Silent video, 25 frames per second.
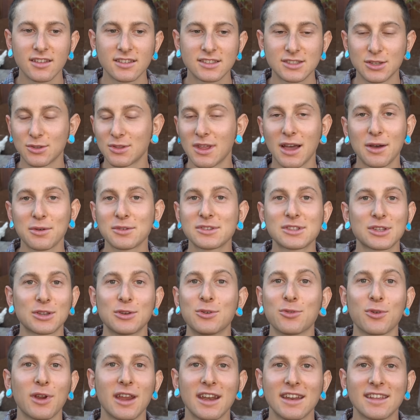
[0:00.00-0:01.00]
so that was the
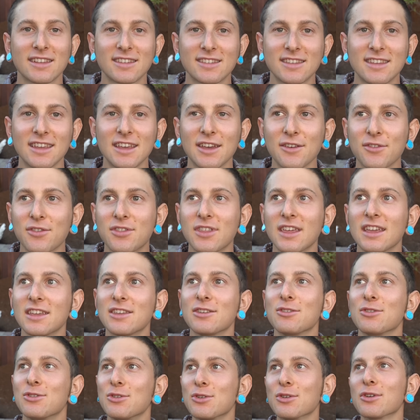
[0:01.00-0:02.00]
greatest gift.
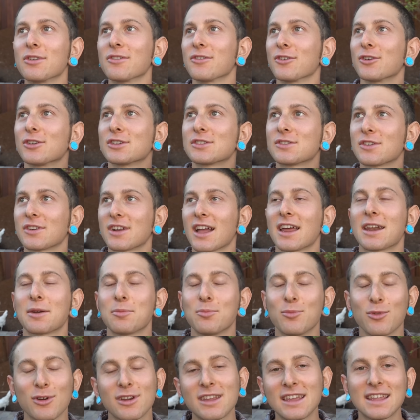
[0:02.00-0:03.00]
Thank you, universe, for kind
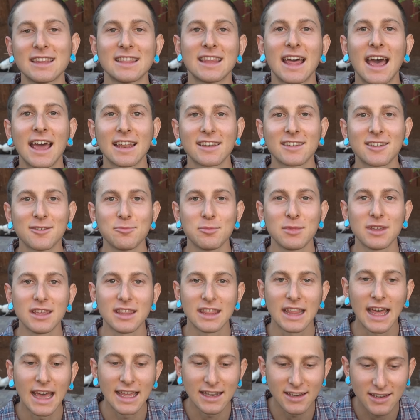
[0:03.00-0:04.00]
of bringing that to
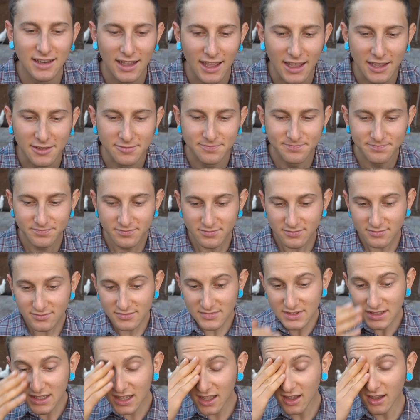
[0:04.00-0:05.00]
me that day.
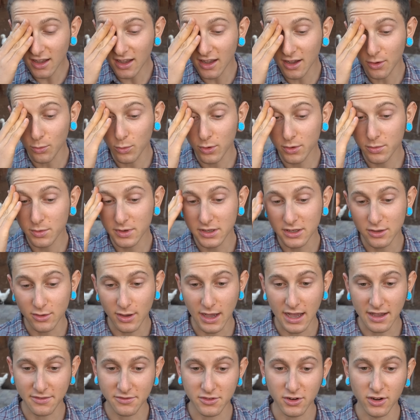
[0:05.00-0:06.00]
What did we
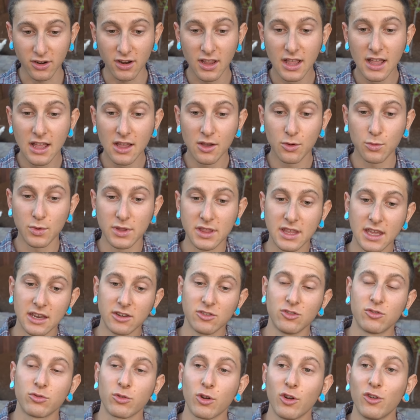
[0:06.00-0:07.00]
do after? We
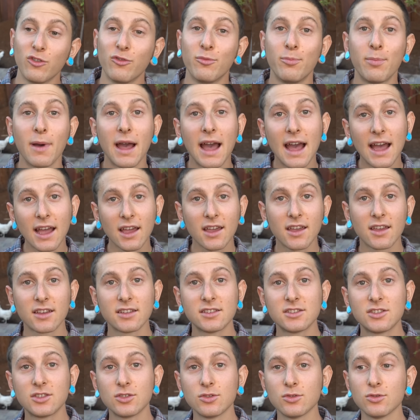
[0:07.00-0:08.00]
then drove back
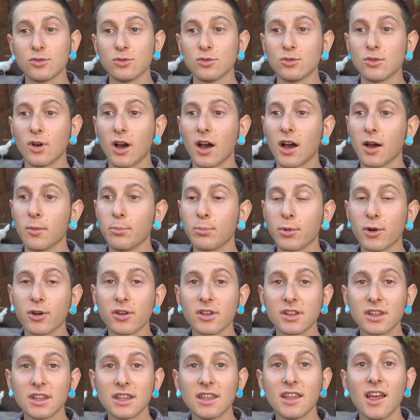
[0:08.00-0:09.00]
to
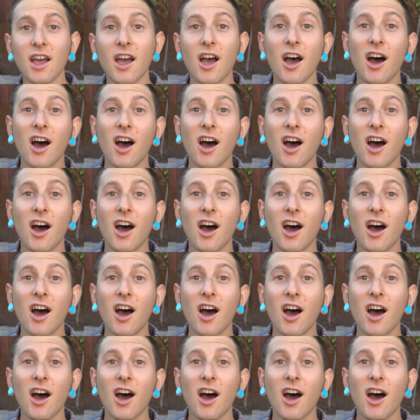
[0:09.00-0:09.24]
Berkeley,